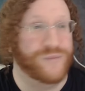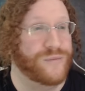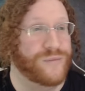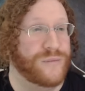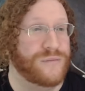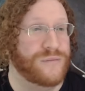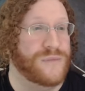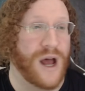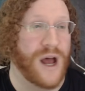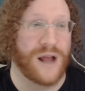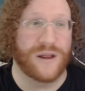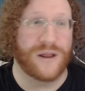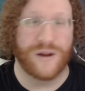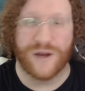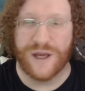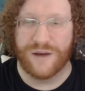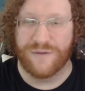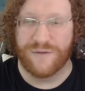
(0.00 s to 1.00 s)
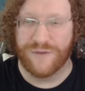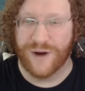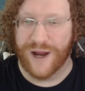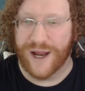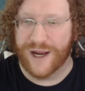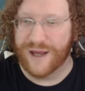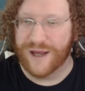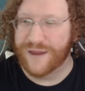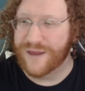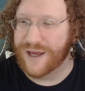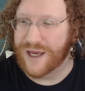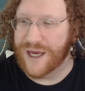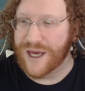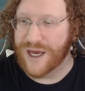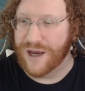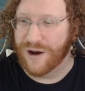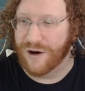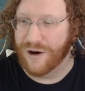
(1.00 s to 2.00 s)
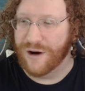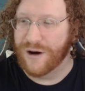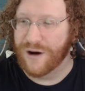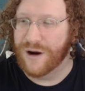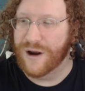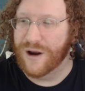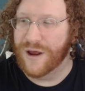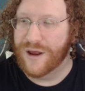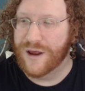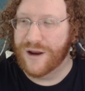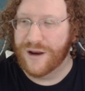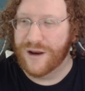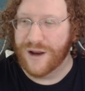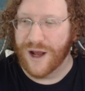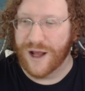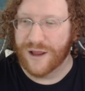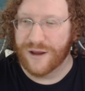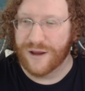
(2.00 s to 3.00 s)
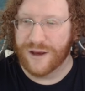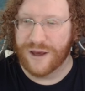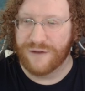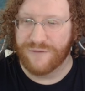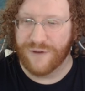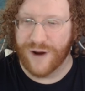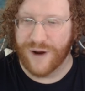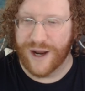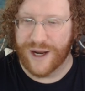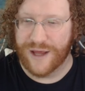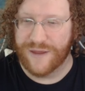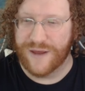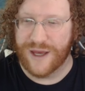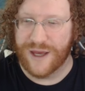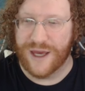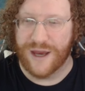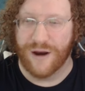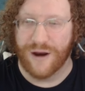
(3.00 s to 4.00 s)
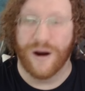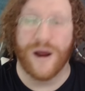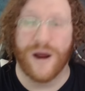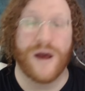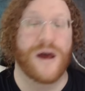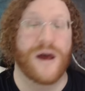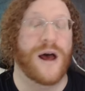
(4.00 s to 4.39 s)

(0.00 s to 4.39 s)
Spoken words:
Not looking for anything here. Not looking for anything here.